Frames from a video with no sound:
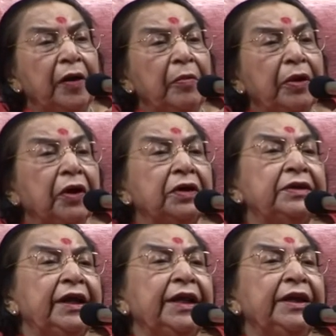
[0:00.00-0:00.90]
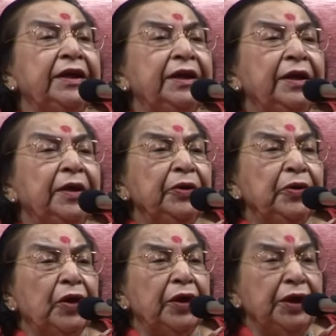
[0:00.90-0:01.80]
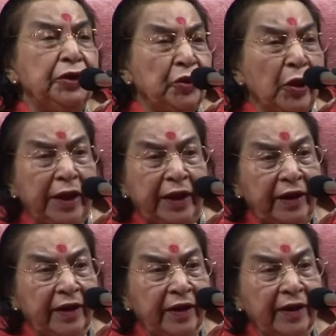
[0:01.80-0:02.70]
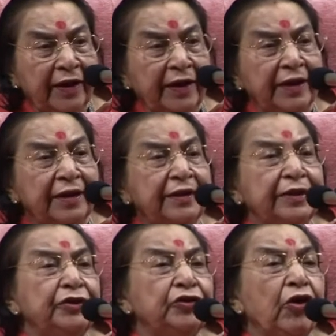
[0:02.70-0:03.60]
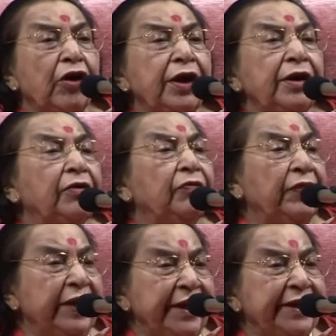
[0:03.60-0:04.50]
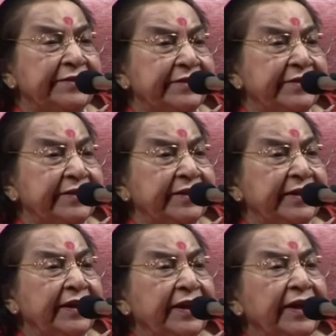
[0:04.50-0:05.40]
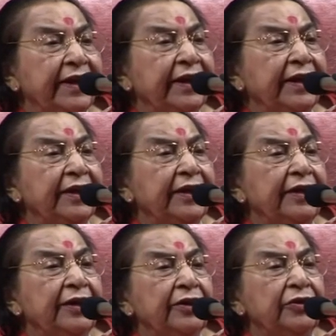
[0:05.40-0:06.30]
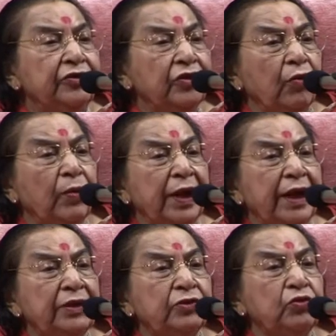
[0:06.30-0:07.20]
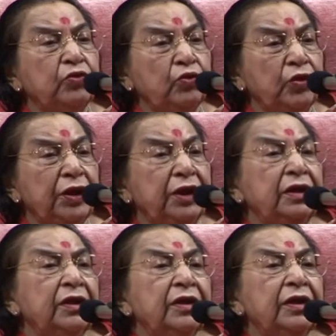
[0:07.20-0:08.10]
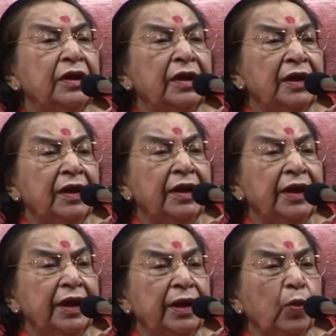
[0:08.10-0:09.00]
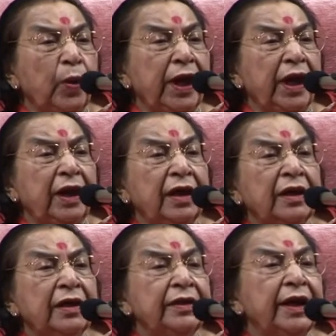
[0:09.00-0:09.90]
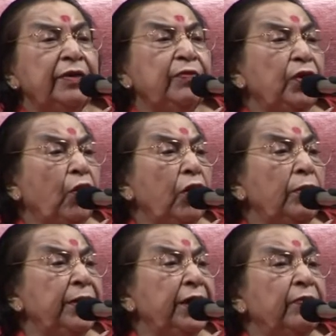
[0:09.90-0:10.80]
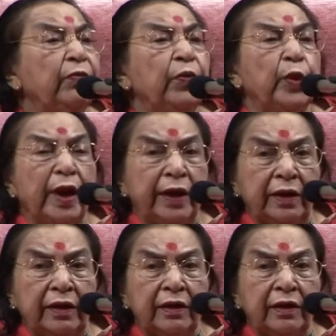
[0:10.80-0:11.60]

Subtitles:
Because then you are enjoying the joy of oneness. So one has to do it in a way that we all become one.